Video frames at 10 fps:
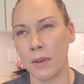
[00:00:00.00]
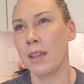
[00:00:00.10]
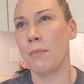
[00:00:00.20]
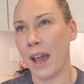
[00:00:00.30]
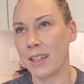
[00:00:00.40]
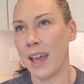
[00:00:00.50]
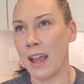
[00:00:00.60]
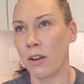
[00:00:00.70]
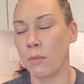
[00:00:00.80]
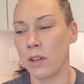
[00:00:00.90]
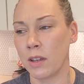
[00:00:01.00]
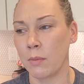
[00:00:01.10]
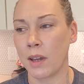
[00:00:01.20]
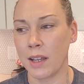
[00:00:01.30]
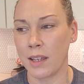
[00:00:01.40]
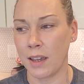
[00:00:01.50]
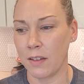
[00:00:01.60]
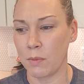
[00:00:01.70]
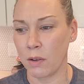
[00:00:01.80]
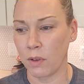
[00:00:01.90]
but then back to angry music because it
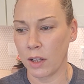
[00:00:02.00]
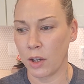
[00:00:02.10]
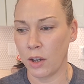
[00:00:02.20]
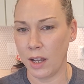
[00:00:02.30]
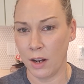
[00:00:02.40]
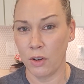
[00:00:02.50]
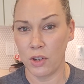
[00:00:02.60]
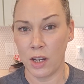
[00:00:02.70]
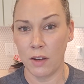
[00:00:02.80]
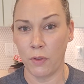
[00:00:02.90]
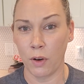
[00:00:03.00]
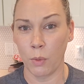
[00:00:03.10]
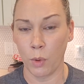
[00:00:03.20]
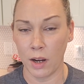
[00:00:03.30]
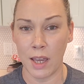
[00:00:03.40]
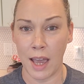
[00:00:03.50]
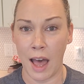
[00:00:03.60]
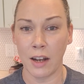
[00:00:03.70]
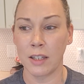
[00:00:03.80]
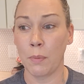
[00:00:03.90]
gives me really good energy for working
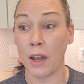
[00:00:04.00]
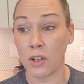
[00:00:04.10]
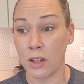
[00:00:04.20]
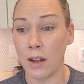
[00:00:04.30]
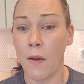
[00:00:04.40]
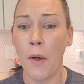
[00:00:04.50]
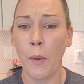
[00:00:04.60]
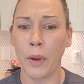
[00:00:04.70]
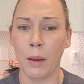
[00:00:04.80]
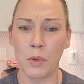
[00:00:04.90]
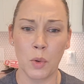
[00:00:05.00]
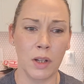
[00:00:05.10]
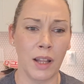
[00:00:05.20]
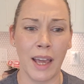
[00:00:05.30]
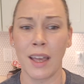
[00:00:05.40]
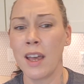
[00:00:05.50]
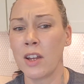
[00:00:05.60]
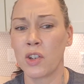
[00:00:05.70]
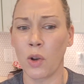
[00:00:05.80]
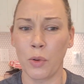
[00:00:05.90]
out, especially when I'm doing like
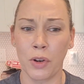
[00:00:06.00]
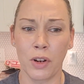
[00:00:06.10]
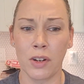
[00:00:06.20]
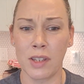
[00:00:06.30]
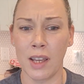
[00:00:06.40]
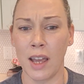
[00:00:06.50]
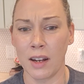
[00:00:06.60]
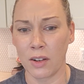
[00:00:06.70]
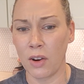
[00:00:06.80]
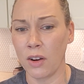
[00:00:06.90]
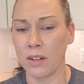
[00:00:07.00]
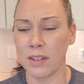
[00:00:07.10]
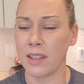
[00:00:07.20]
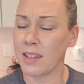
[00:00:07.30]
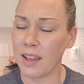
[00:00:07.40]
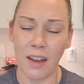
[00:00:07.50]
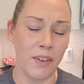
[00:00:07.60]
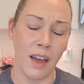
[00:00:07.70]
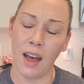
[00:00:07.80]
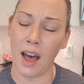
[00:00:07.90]
shoulders and curls and stuff.
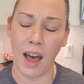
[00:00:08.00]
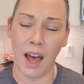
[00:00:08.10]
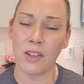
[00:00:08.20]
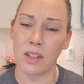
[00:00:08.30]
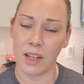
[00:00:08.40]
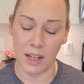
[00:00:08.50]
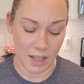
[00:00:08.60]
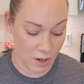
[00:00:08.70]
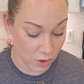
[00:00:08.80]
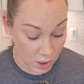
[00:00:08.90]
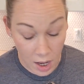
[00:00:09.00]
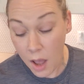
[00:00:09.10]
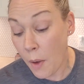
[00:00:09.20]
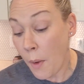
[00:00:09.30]
Uh, I just needed the energy.